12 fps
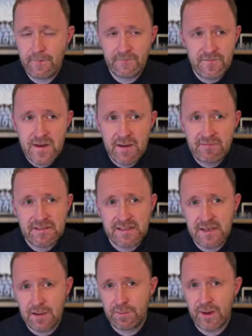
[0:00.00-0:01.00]
I've never
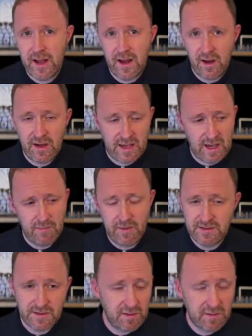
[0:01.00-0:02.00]
seen a player like him.
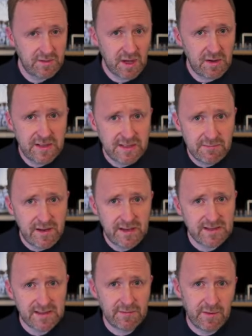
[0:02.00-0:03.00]
He was only
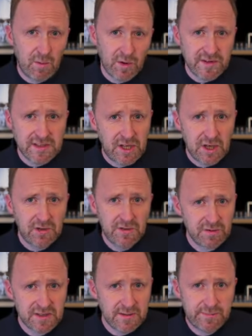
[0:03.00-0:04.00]
diminutive. He wasn't huge. He
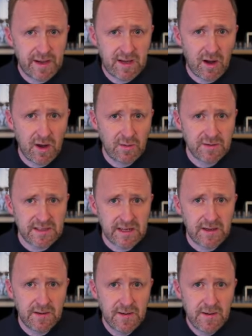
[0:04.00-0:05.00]
wasn't a big guy, was he?
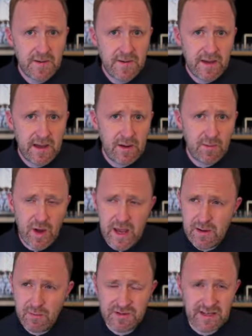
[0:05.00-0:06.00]

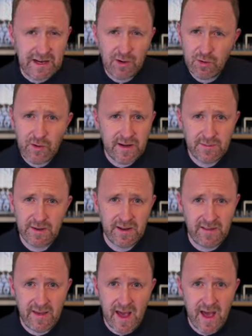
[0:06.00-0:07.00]
He was incredible
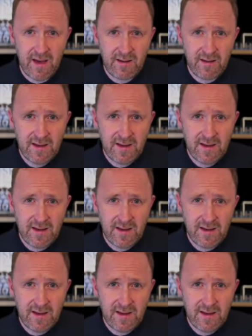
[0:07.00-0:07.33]
in the air.